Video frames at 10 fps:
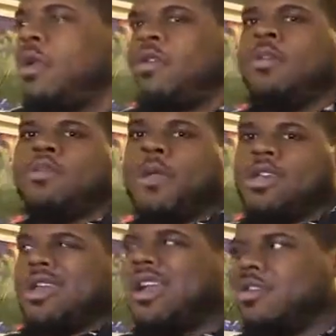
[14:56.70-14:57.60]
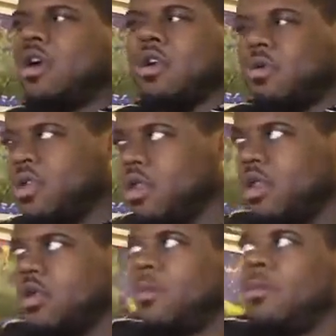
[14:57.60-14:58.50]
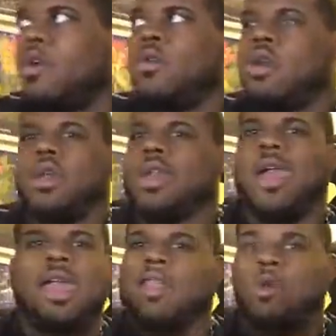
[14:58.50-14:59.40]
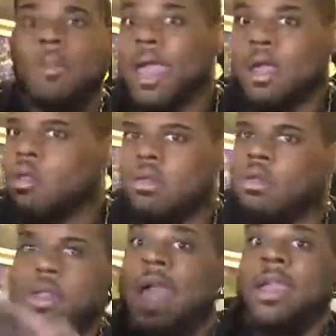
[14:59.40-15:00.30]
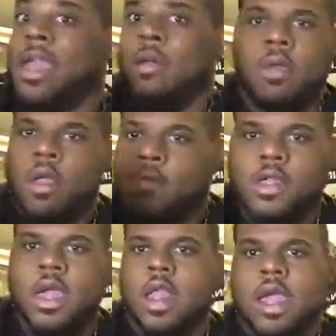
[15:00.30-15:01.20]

just make sure y'all talk just a little bit more. Because I ain't got no mic. Not yet, but you know what I'm saying? Like,